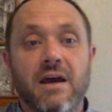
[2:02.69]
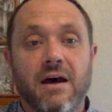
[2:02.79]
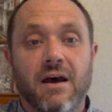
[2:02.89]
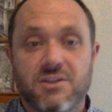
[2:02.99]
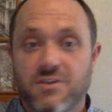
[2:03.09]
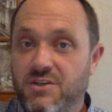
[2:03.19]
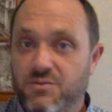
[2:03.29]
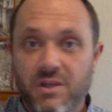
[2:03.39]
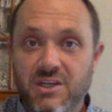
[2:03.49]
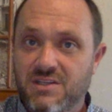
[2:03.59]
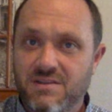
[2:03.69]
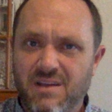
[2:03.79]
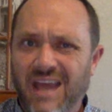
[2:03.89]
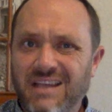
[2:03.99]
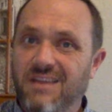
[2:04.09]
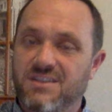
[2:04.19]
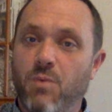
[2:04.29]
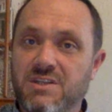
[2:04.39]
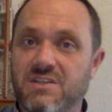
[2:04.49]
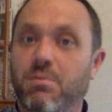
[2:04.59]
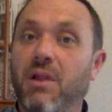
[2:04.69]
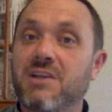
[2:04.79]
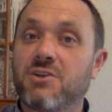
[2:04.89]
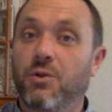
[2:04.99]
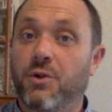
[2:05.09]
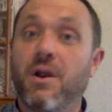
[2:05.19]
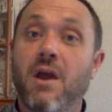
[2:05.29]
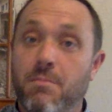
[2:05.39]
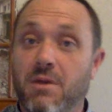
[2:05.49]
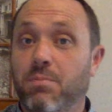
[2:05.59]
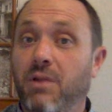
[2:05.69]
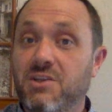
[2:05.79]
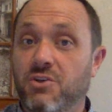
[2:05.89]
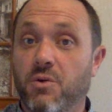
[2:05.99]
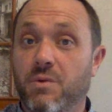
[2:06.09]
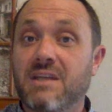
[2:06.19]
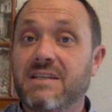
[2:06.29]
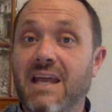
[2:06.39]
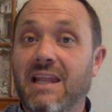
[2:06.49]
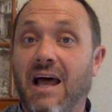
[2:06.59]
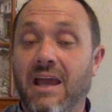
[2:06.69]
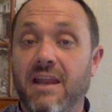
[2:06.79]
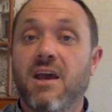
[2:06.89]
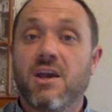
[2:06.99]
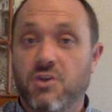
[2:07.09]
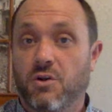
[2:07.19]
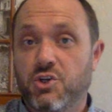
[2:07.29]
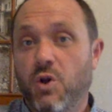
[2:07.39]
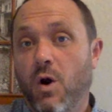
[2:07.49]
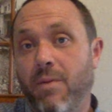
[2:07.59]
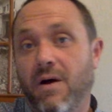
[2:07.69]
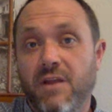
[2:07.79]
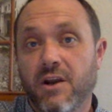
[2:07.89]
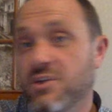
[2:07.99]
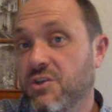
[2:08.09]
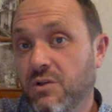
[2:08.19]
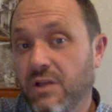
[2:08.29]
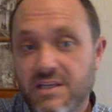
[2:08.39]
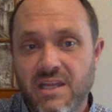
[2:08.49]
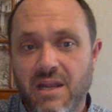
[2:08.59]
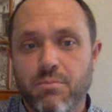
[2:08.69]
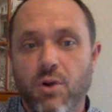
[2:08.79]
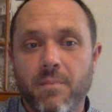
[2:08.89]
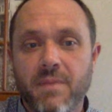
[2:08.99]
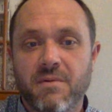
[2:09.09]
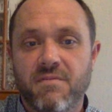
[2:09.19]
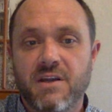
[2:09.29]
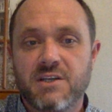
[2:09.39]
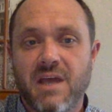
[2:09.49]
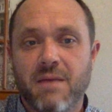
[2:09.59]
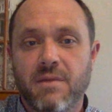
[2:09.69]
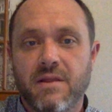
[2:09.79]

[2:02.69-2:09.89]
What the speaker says: So this is really just acting in some ways as a placeholder, but a placeholder with a deadline, so it'll show up on their to-do list and prompt them to finish that